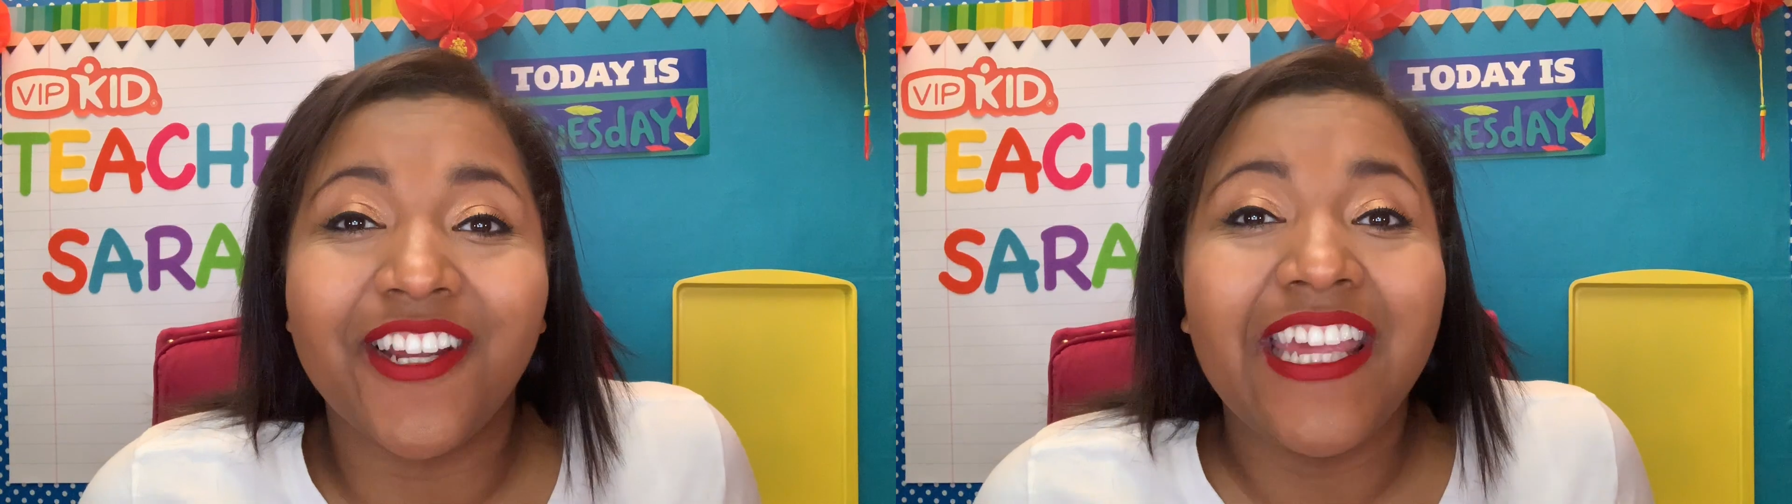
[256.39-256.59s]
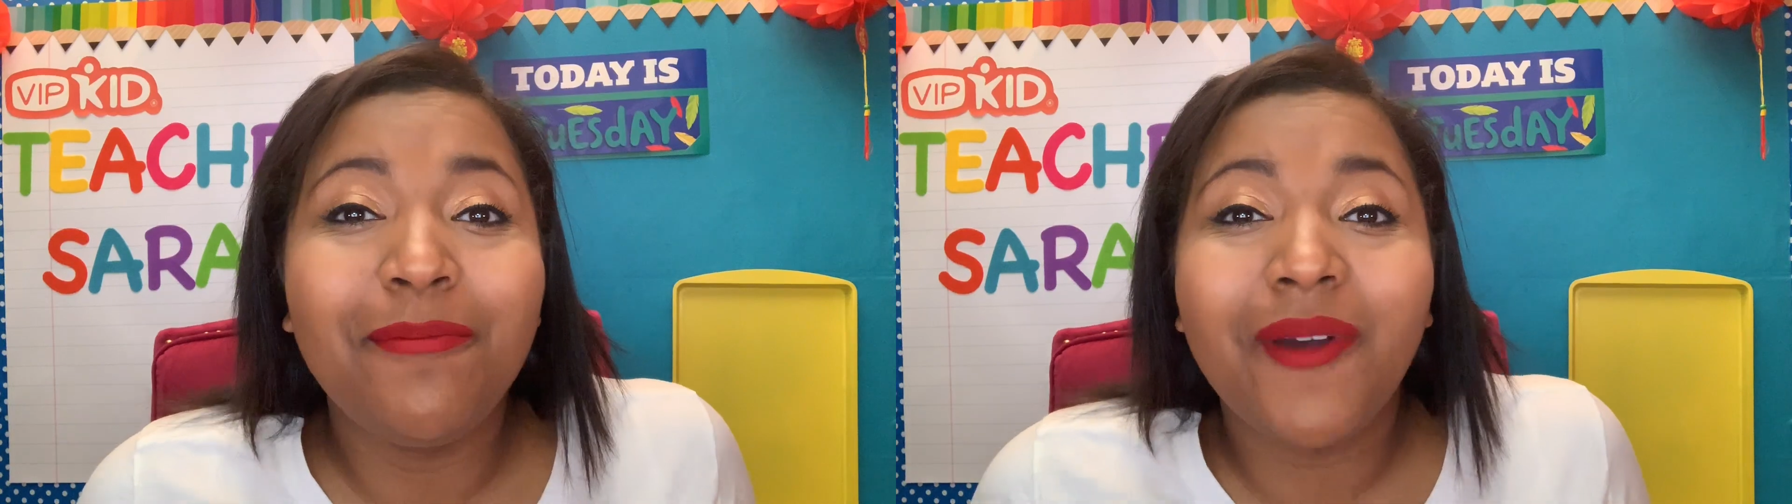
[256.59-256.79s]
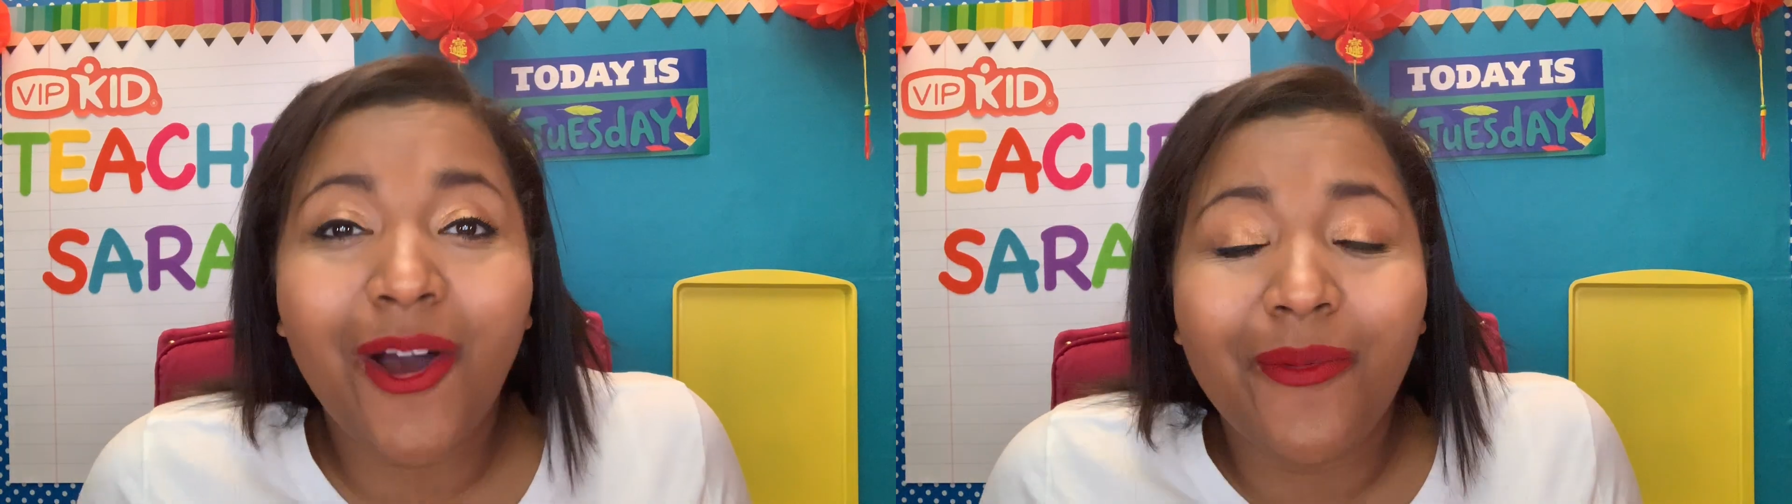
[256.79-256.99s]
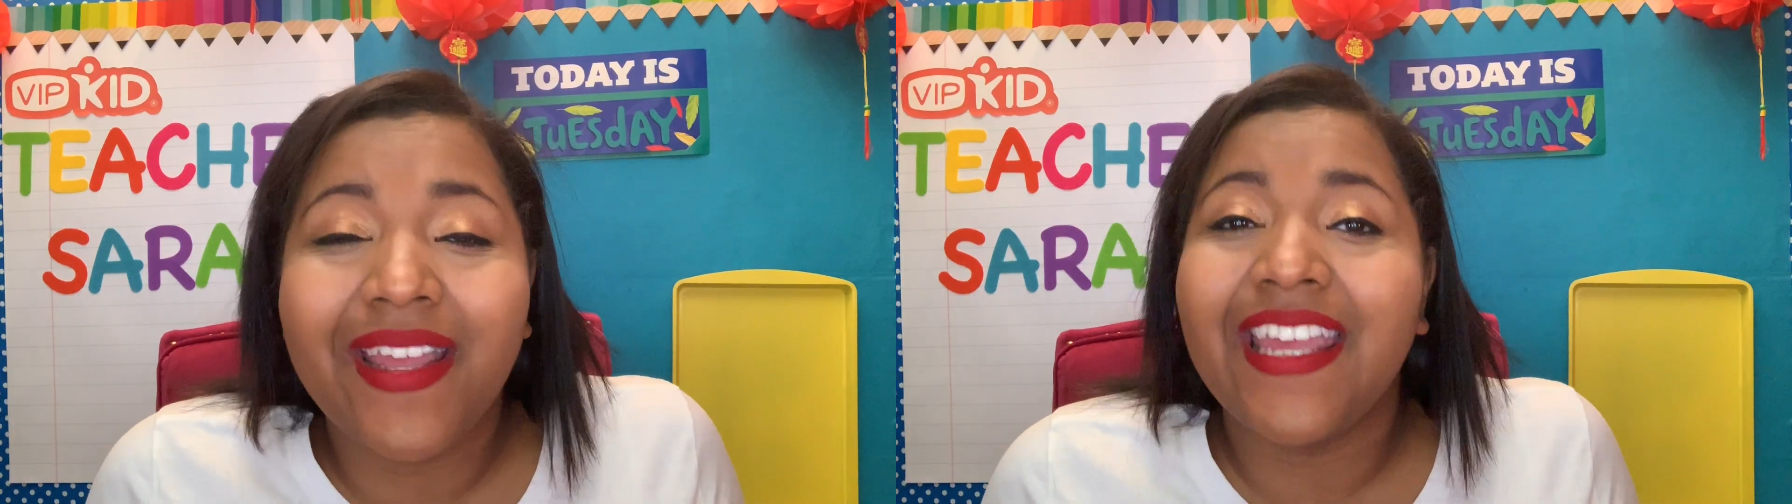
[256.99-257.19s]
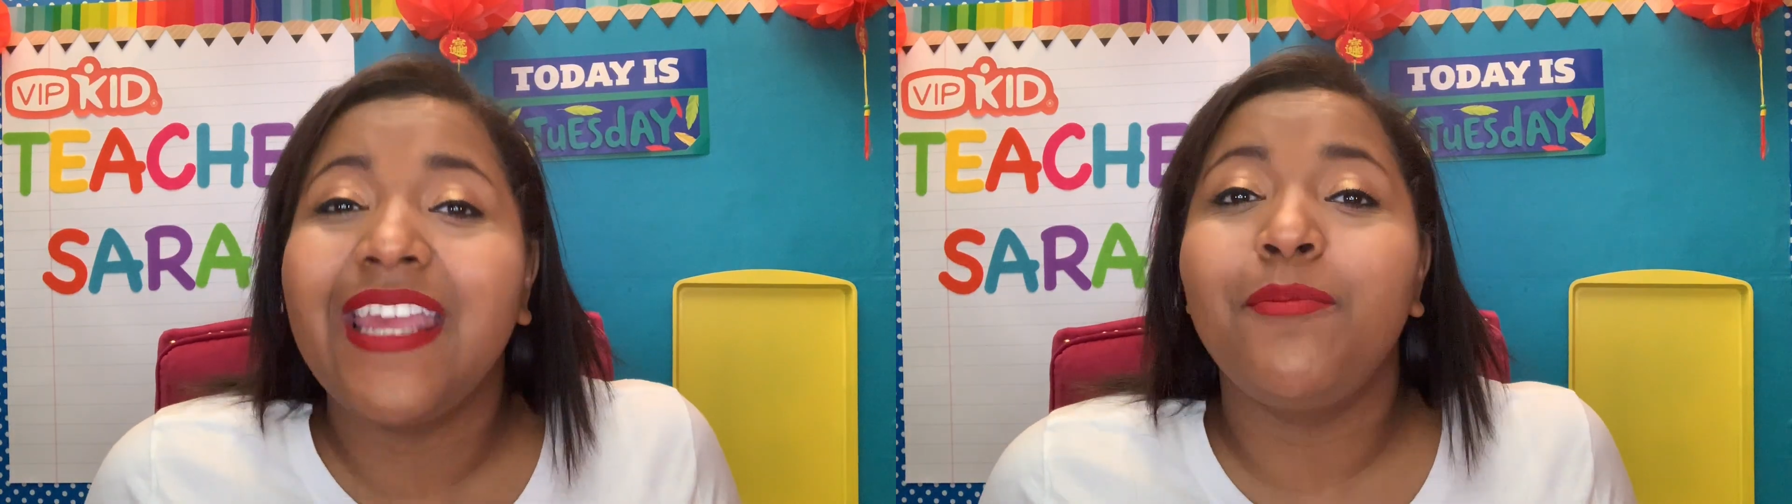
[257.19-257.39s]
Keep
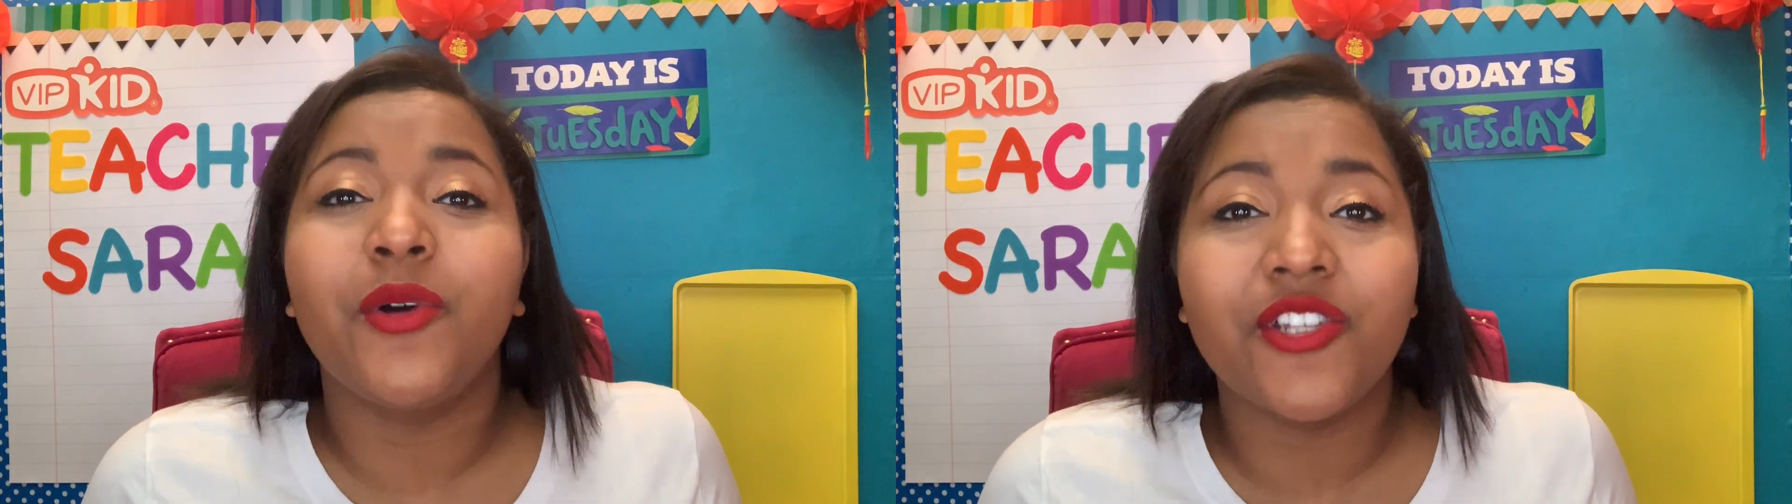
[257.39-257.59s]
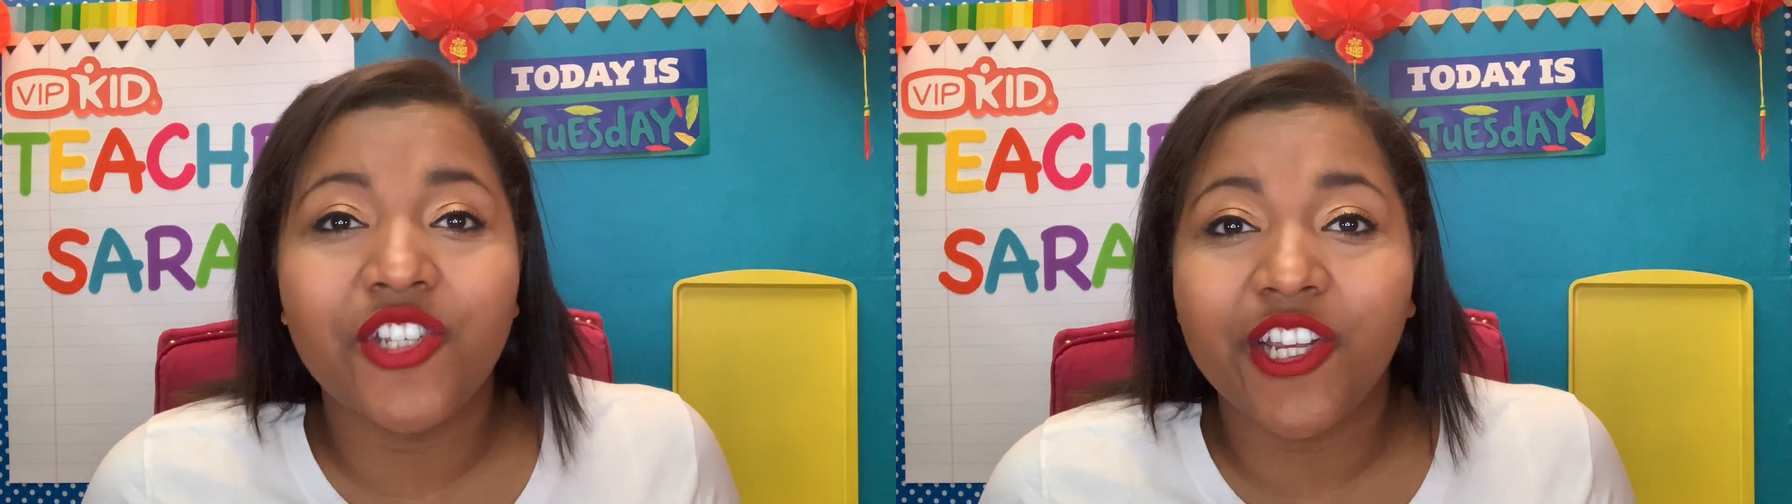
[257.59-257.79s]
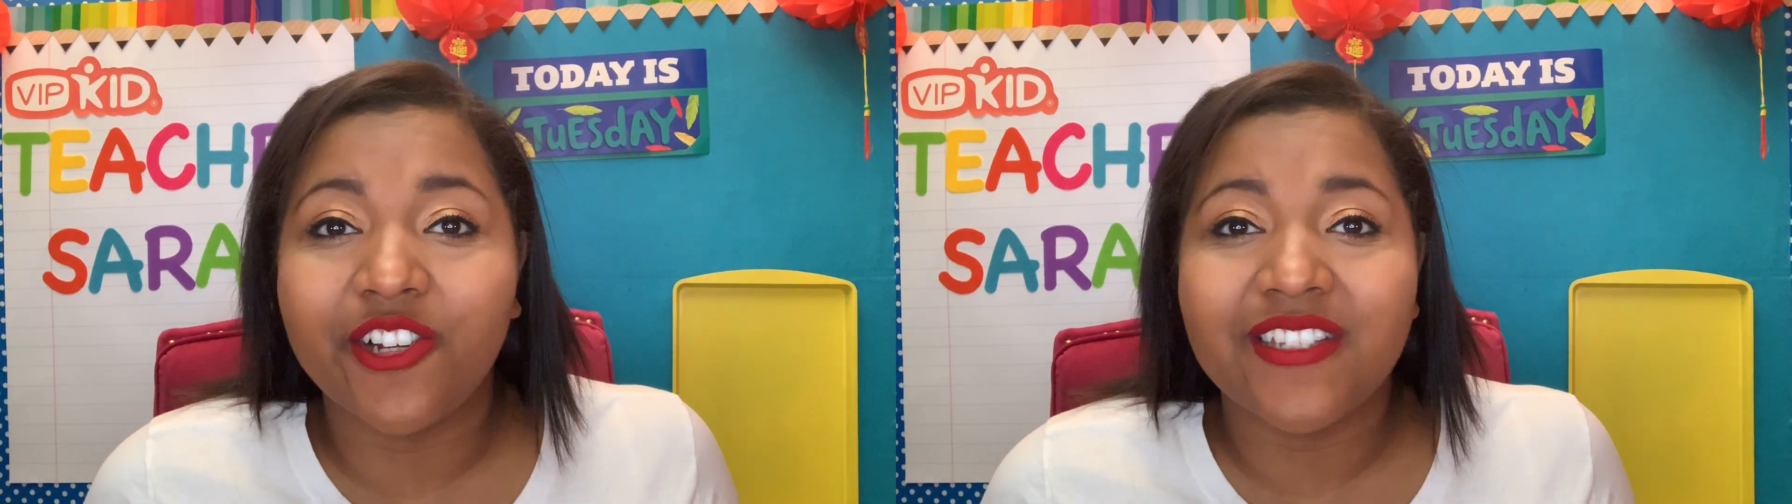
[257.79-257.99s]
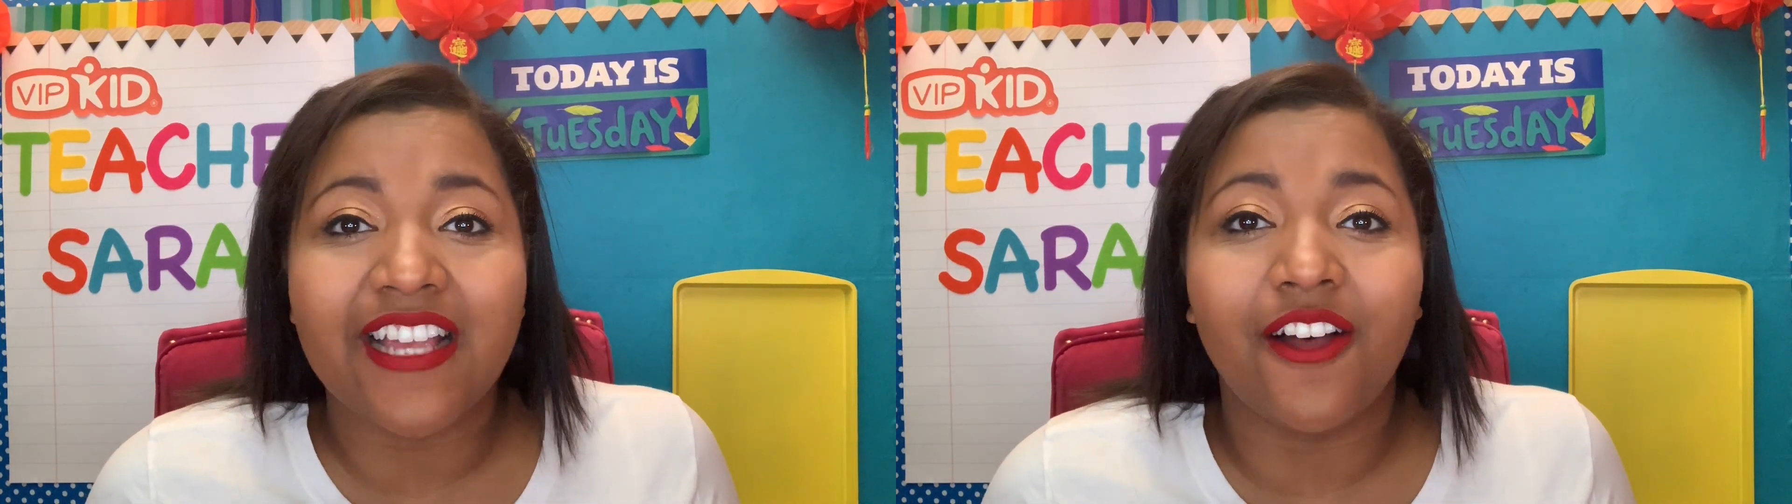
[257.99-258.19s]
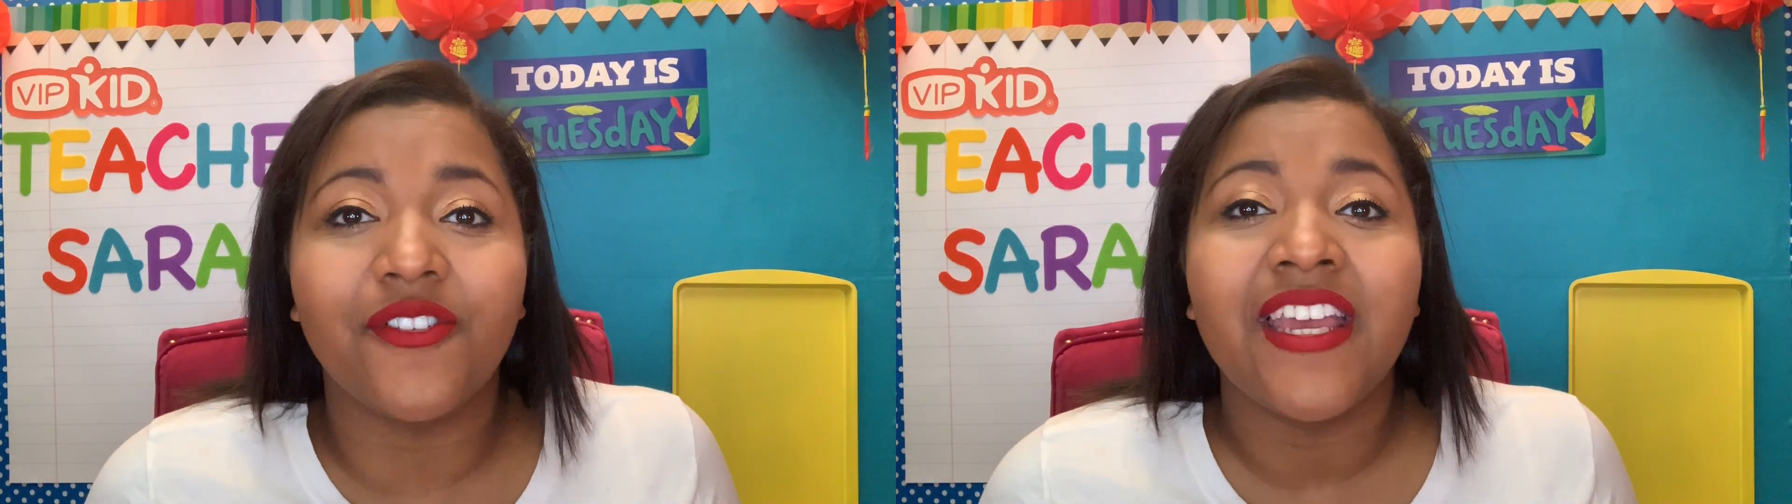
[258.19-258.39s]
going, keep pushing
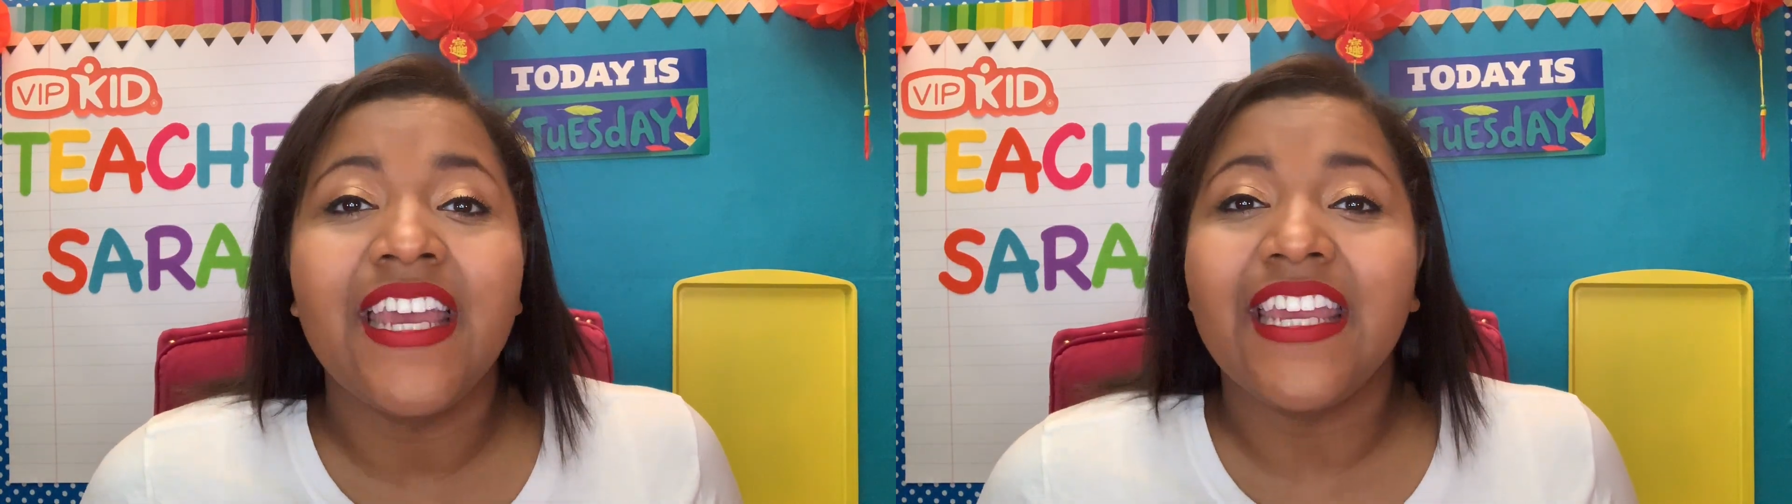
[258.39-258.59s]
yourself,